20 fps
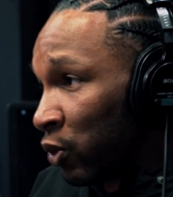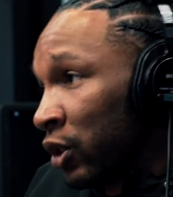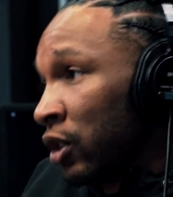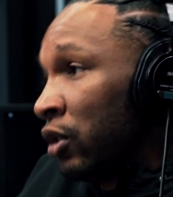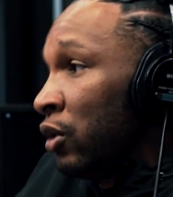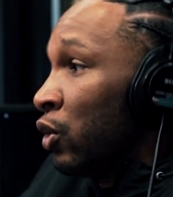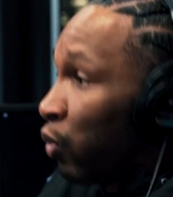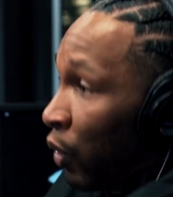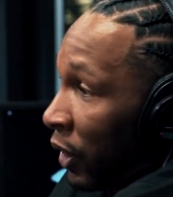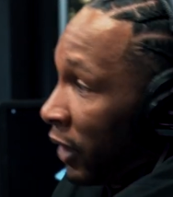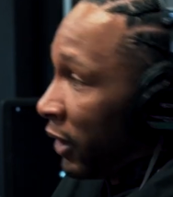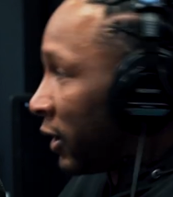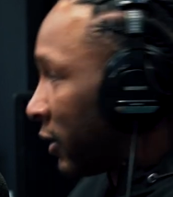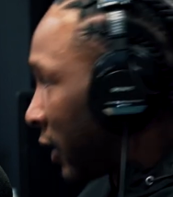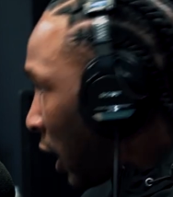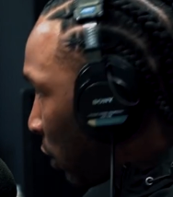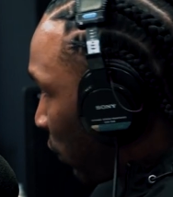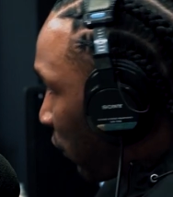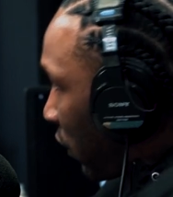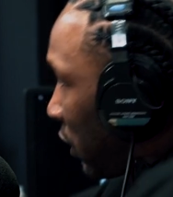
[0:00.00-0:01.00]
what you bring to the
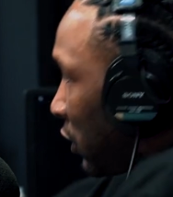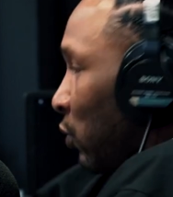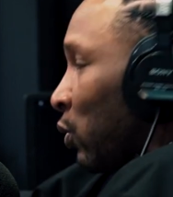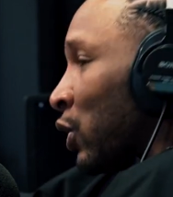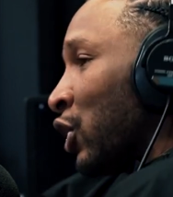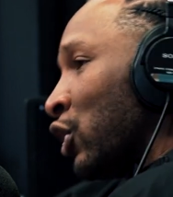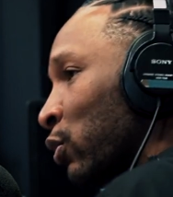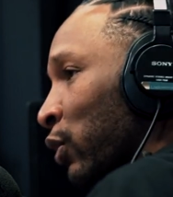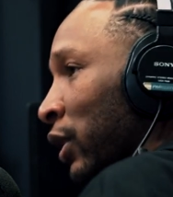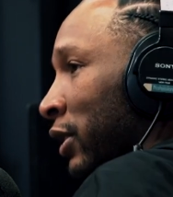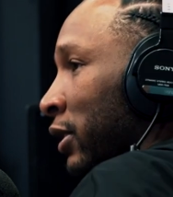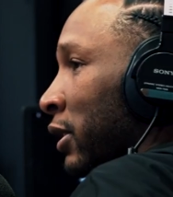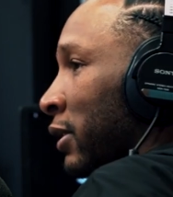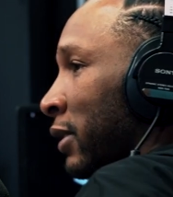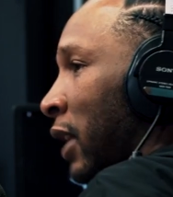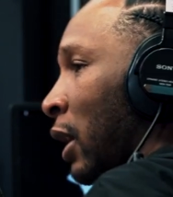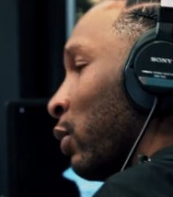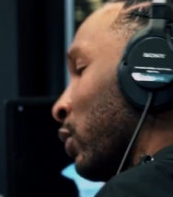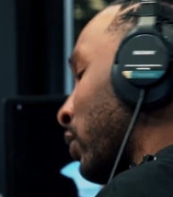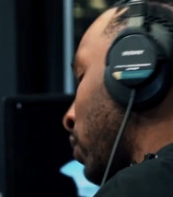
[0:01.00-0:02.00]
table versus what you bring to the
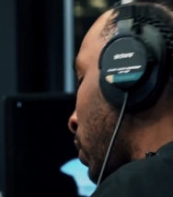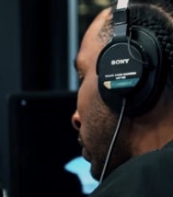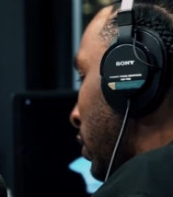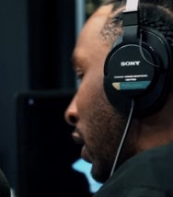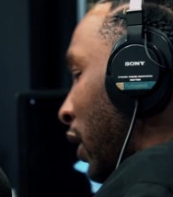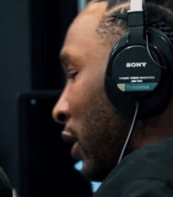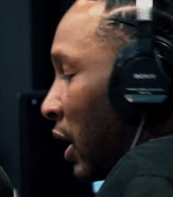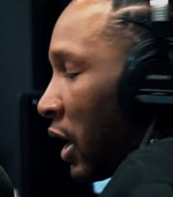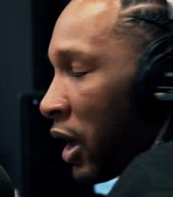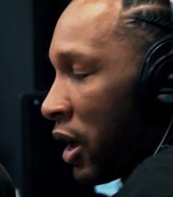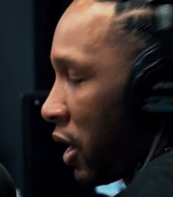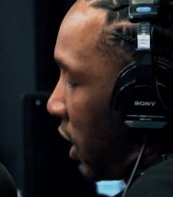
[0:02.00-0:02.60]
table. So it's nothing.